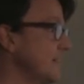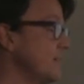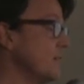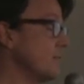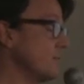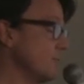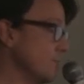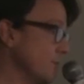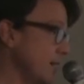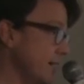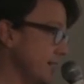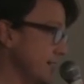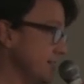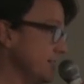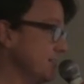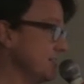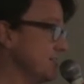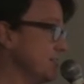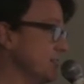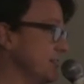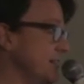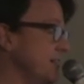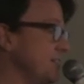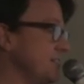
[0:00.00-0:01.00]
Right,
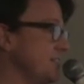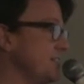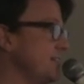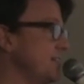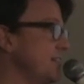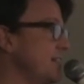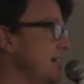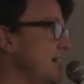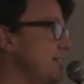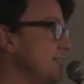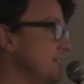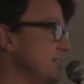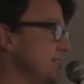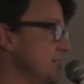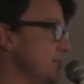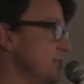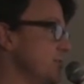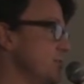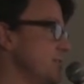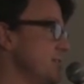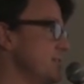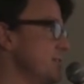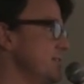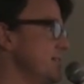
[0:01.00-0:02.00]
so that's, that's the
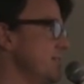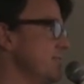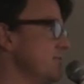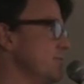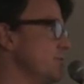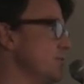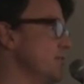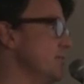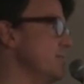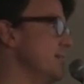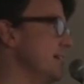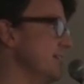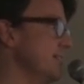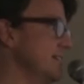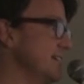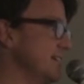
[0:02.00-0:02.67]
situation you have to worry about.